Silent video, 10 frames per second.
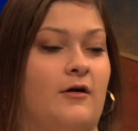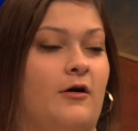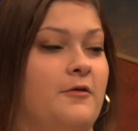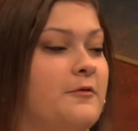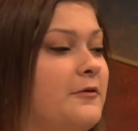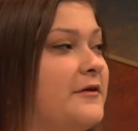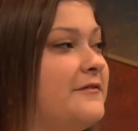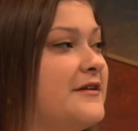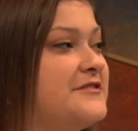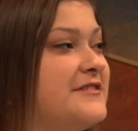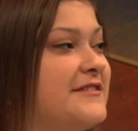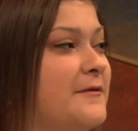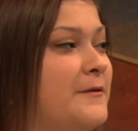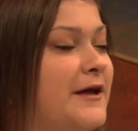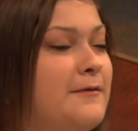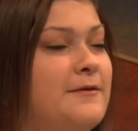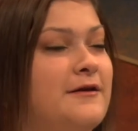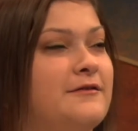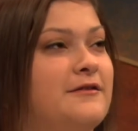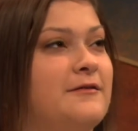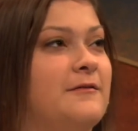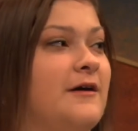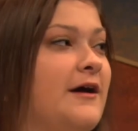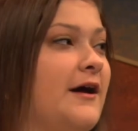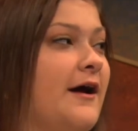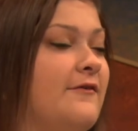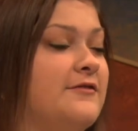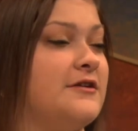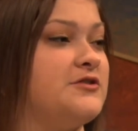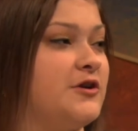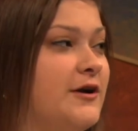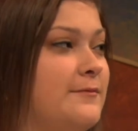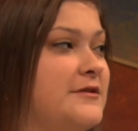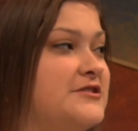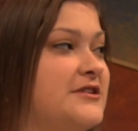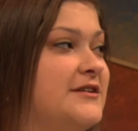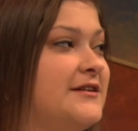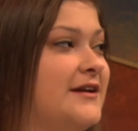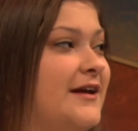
all the organizations that we came down to have such a great mission